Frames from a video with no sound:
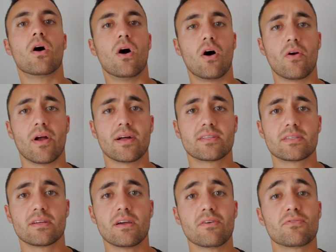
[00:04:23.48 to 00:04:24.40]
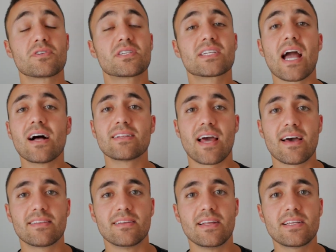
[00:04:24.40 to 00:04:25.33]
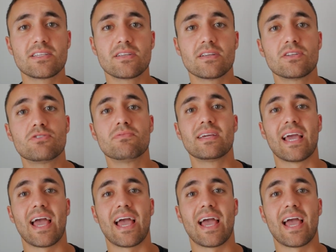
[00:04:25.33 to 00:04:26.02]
Alright, for scaled athletes doing